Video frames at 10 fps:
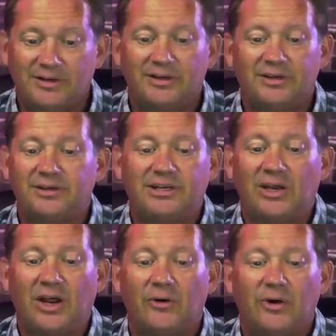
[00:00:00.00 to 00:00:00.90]

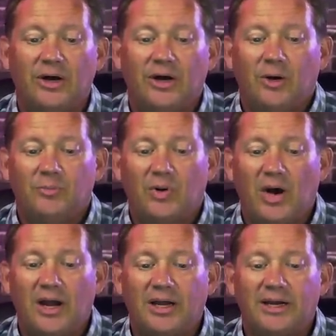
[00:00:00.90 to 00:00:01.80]

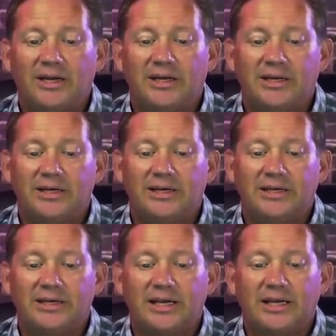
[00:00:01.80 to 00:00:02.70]

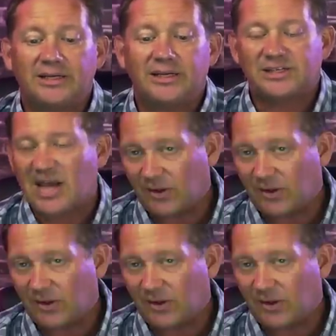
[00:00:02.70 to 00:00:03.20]
it's